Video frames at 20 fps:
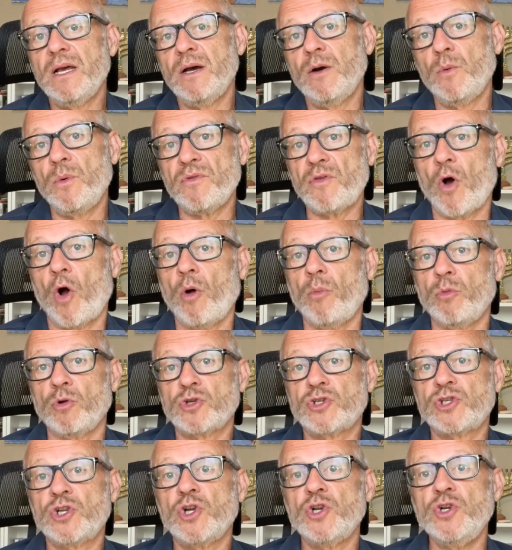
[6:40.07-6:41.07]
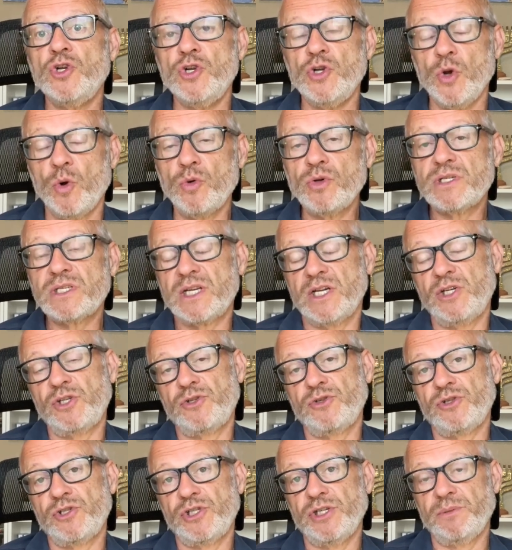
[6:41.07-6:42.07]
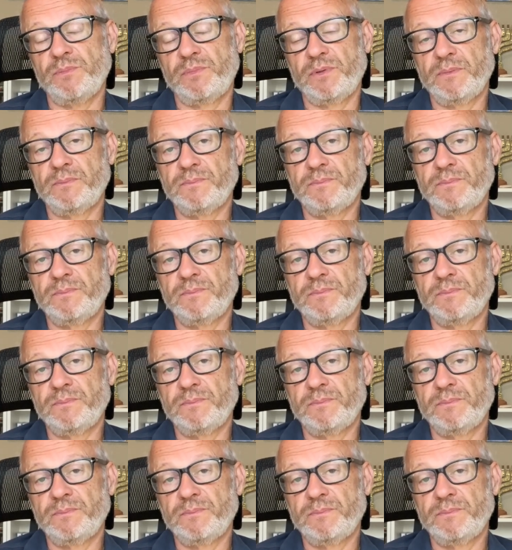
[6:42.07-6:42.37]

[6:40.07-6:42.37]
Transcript: with almost no censorship.